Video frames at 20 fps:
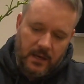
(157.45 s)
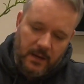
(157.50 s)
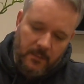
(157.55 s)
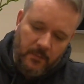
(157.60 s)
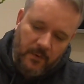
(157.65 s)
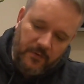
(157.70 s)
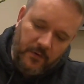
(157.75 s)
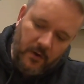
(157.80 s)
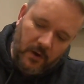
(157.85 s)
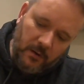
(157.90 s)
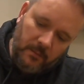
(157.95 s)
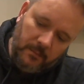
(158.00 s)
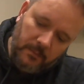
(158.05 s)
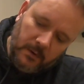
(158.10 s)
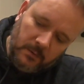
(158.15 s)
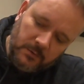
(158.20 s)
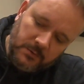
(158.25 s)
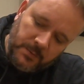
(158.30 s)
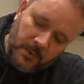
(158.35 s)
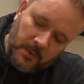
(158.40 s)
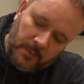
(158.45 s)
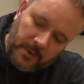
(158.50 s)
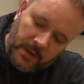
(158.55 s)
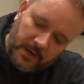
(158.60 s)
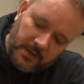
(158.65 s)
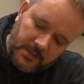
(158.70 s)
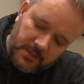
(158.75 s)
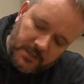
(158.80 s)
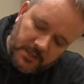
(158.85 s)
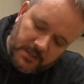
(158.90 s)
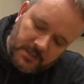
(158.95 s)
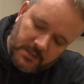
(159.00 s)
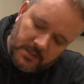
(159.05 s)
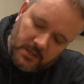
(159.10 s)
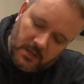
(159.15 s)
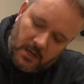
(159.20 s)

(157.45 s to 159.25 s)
then we've got multiple branches